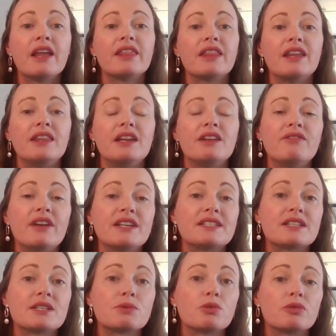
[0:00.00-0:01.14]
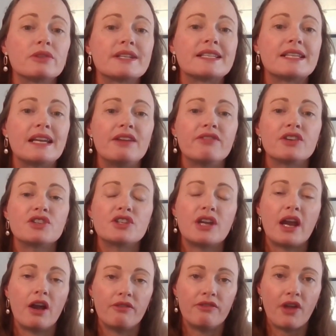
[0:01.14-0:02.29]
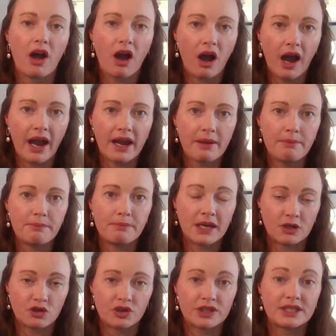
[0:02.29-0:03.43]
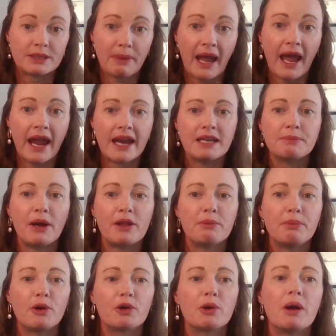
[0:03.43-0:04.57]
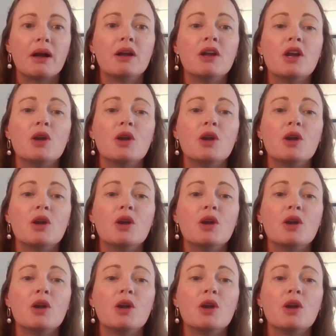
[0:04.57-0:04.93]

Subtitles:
then the investors will receive a share of the higher interest paid by the borrower,